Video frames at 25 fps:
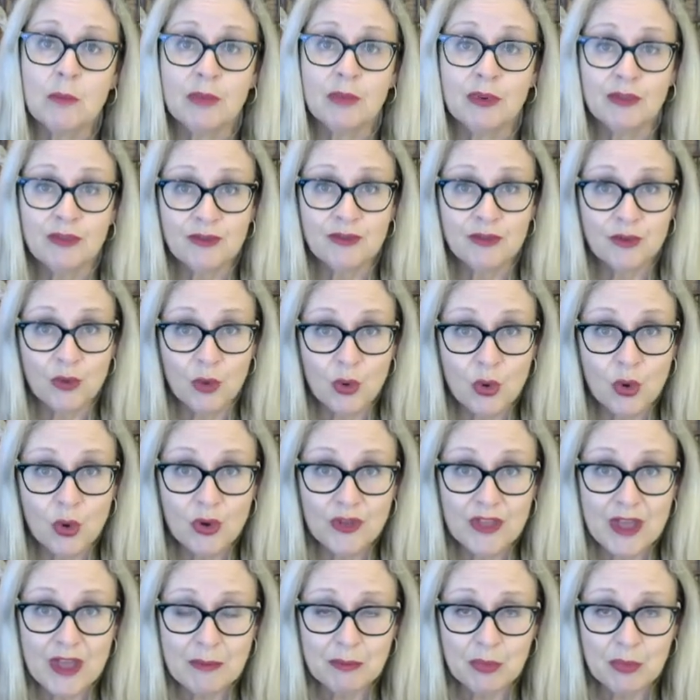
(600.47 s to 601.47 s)

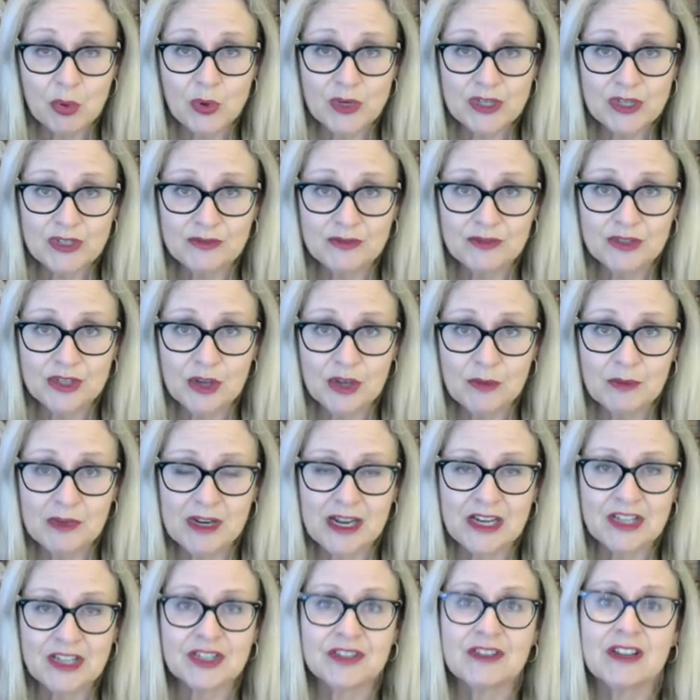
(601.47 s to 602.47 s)
before that point of
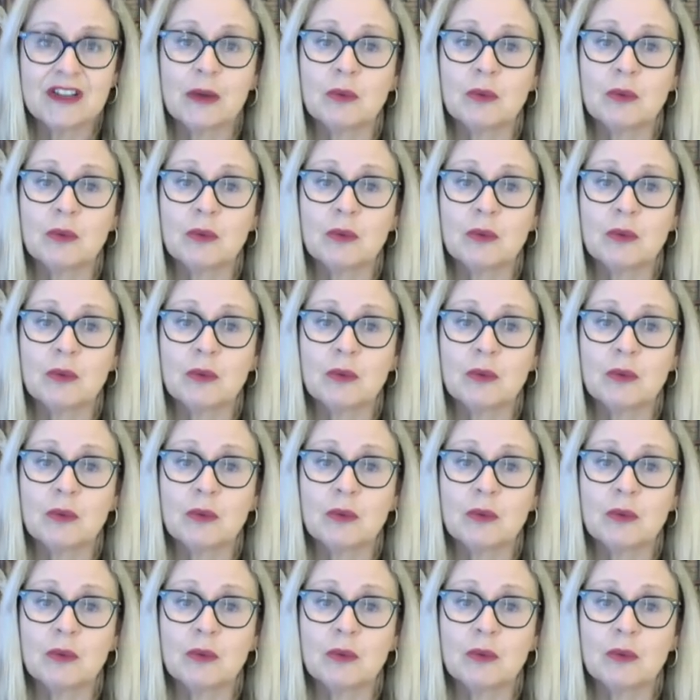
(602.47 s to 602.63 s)
termination,